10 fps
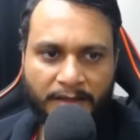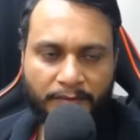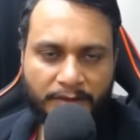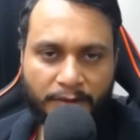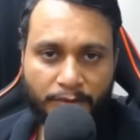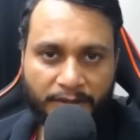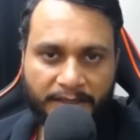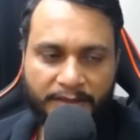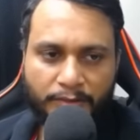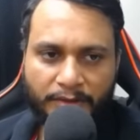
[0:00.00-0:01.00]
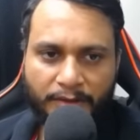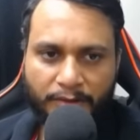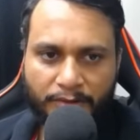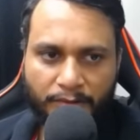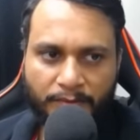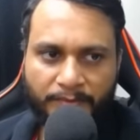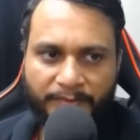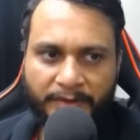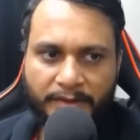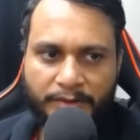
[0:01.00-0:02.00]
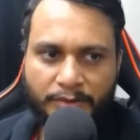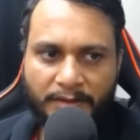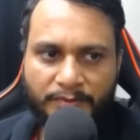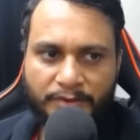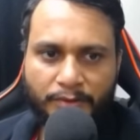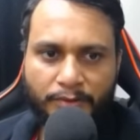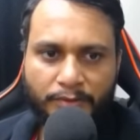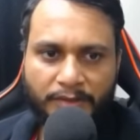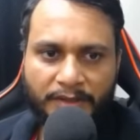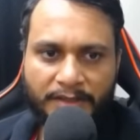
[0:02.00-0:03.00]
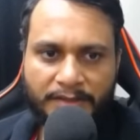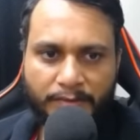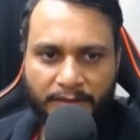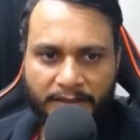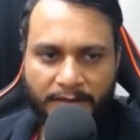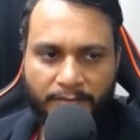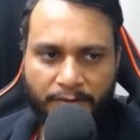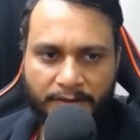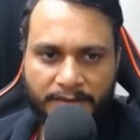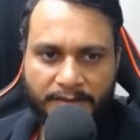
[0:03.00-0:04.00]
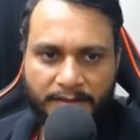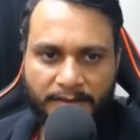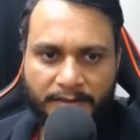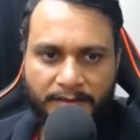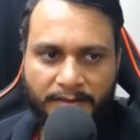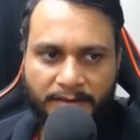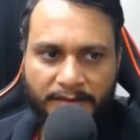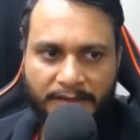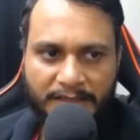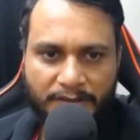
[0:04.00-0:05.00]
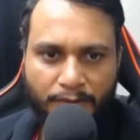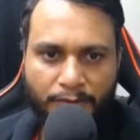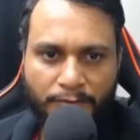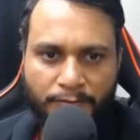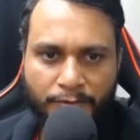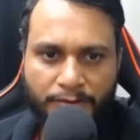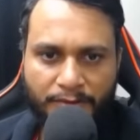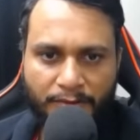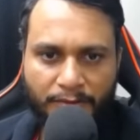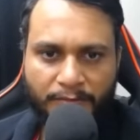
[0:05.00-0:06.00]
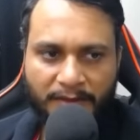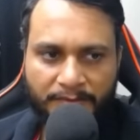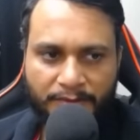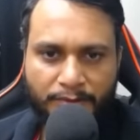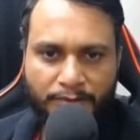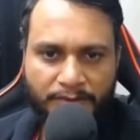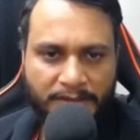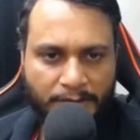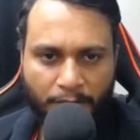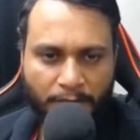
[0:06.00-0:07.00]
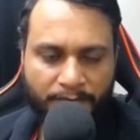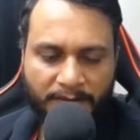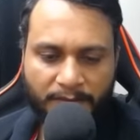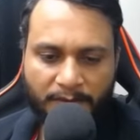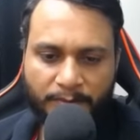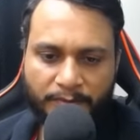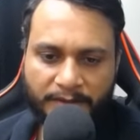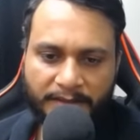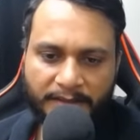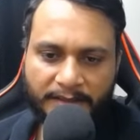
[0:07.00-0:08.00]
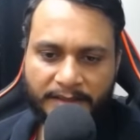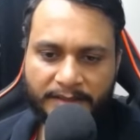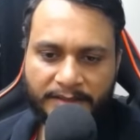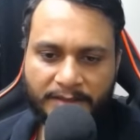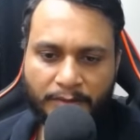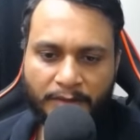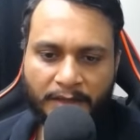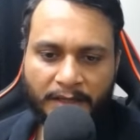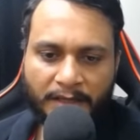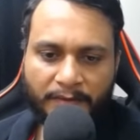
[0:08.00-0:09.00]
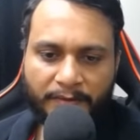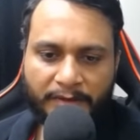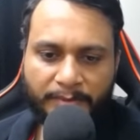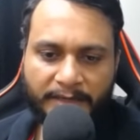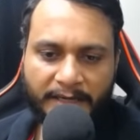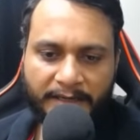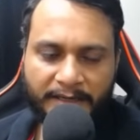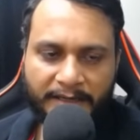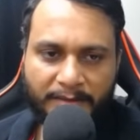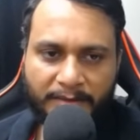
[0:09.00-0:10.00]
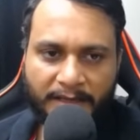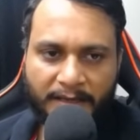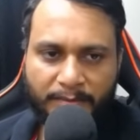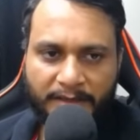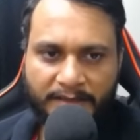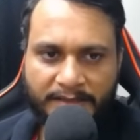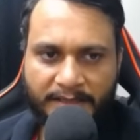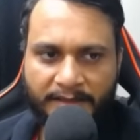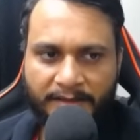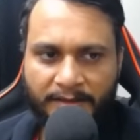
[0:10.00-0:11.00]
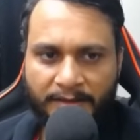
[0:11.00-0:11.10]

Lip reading: Without trying, you cannot know. So if 0 to 3 is working for us, then 0 to 4, 0 to 5, 0 to 6, all of them will be working, and that is how we will be adding n minus end.